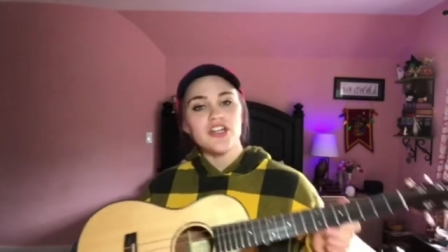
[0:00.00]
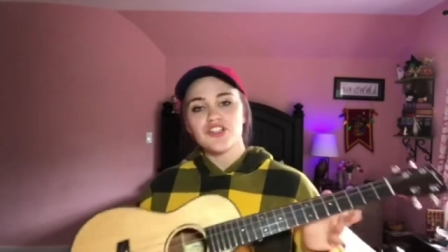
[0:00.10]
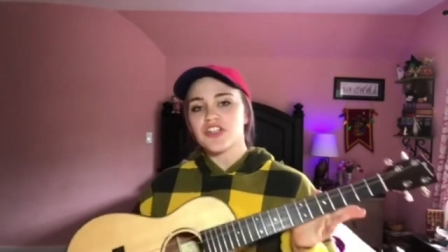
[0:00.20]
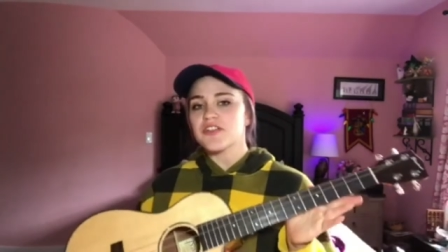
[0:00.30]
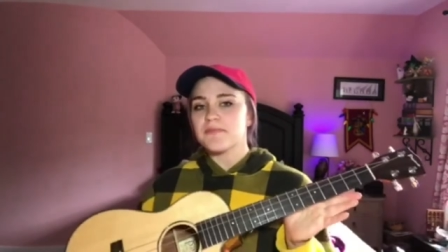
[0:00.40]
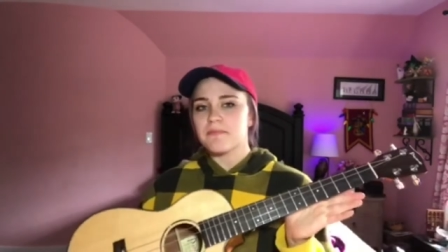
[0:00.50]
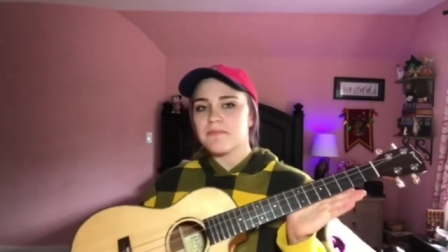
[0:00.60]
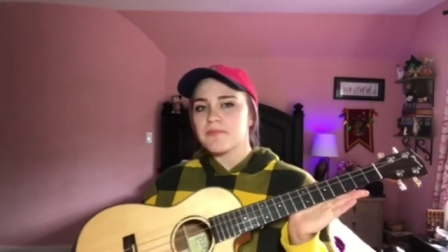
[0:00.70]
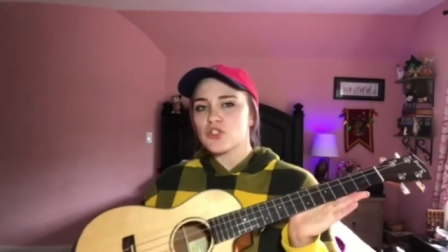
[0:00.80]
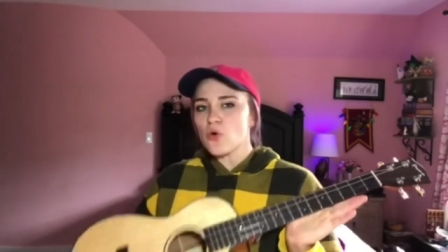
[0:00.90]
just
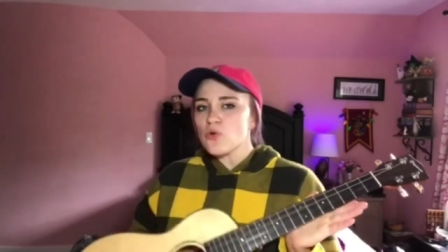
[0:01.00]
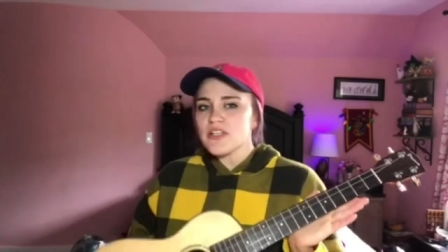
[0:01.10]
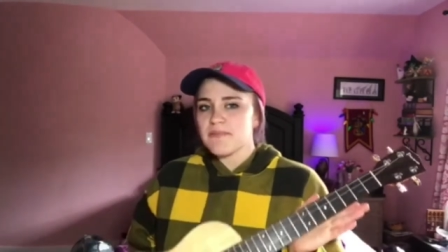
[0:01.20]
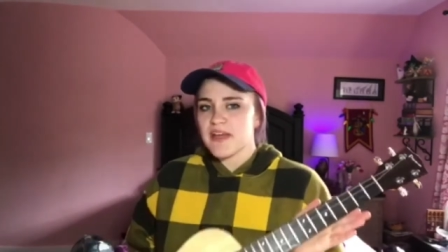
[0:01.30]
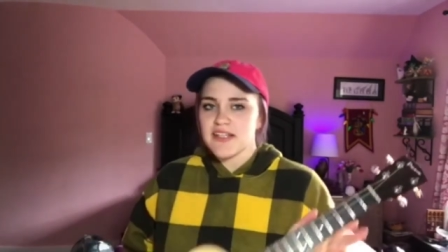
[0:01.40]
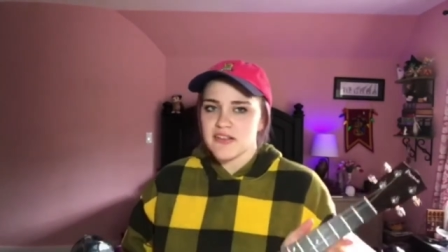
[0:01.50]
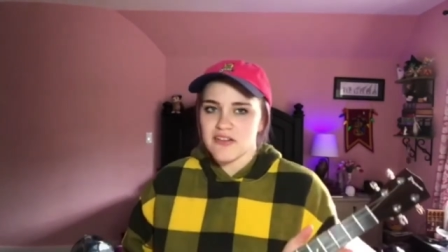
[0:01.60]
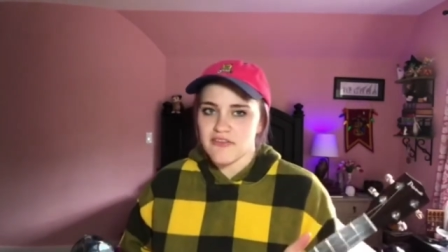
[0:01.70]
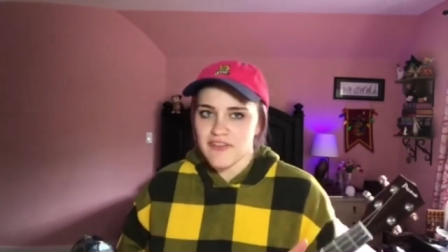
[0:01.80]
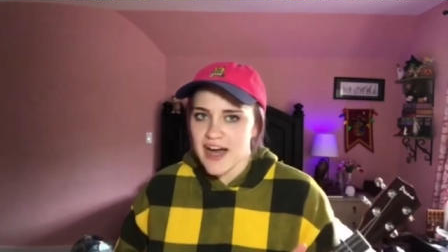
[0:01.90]
solely based on
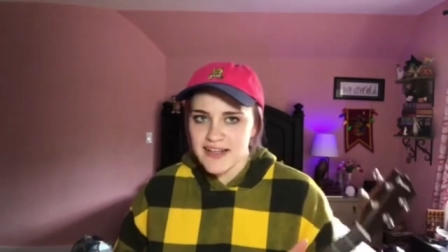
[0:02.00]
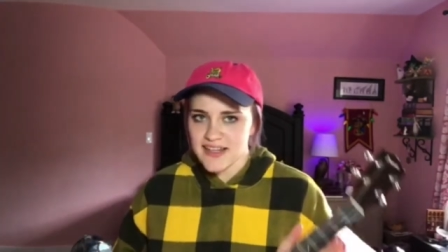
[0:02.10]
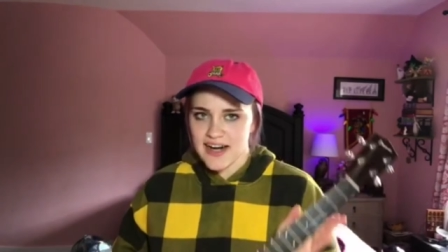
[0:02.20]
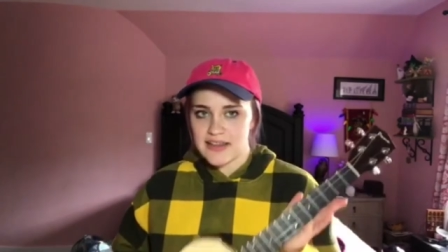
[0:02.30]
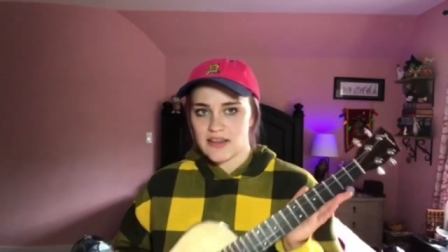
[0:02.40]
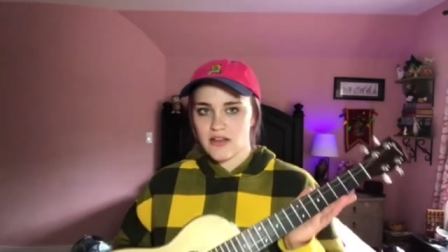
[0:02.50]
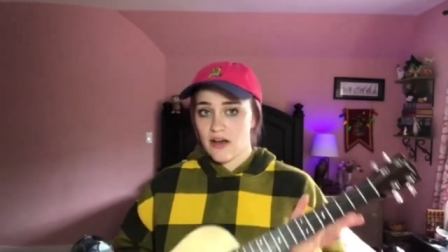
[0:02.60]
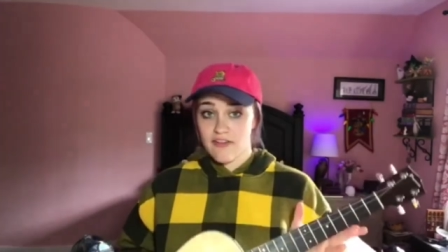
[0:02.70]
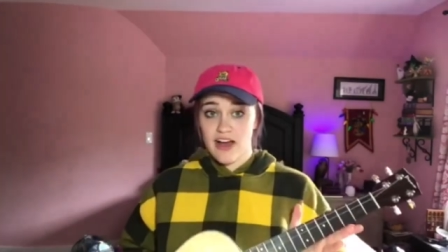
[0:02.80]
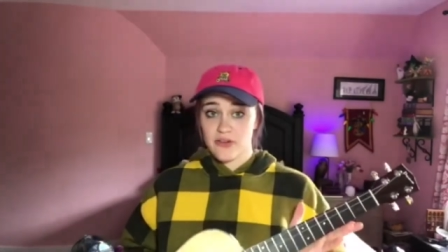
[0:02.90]
the fact that I
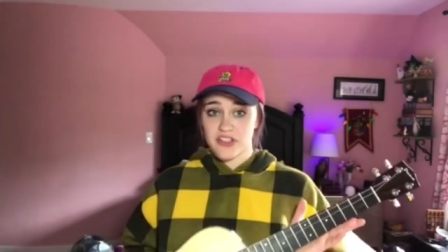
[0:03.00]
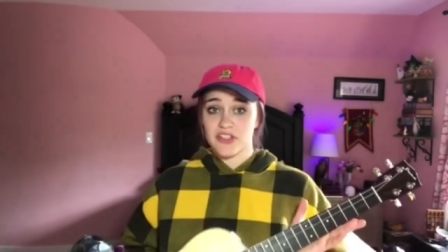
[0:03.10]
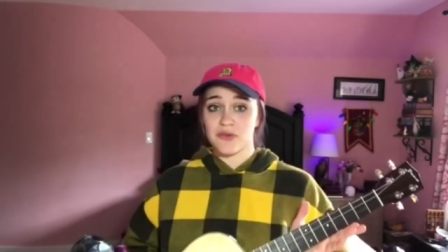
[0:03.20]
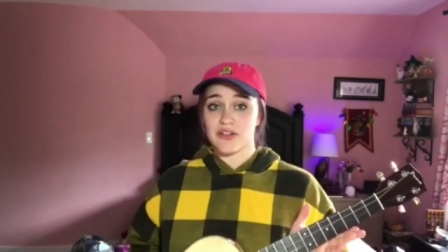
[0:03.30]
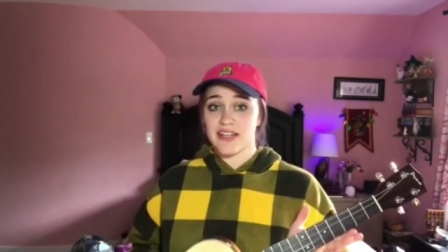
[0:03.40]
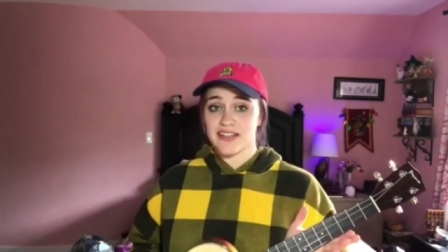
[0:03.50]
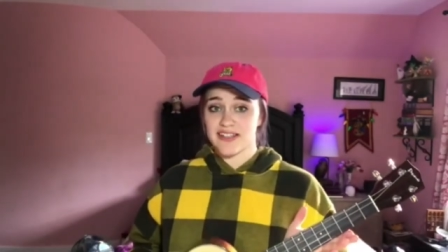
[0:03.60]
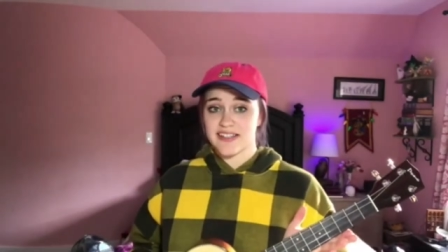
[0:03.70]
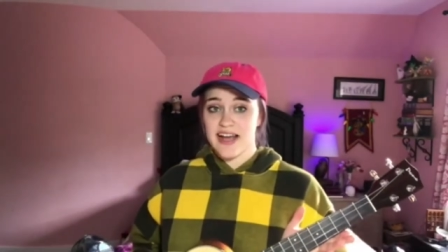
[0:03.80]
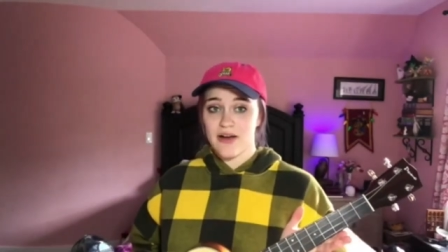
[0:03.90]
love how this ukulele
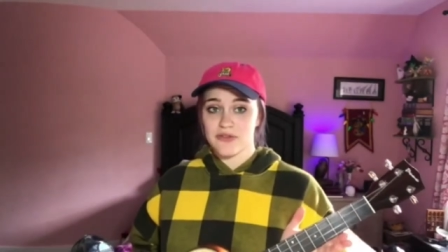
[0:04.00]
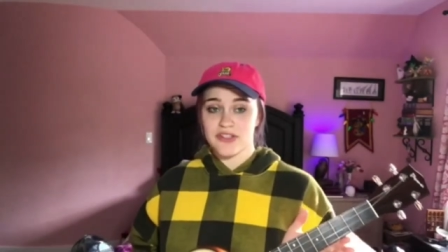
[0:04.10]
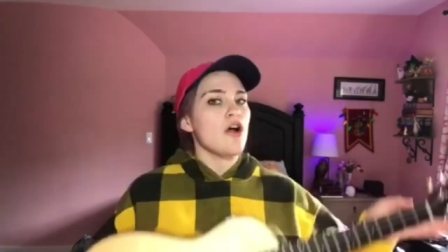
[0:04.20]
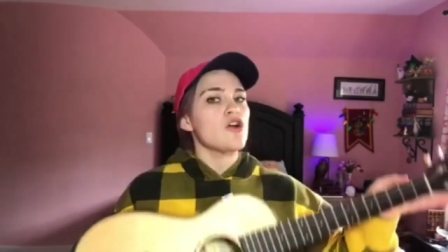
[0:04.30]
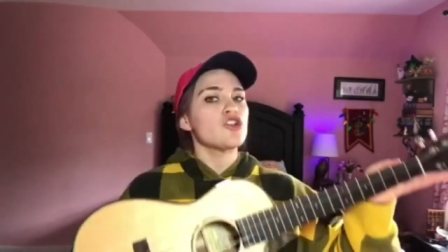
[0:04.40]
sounds.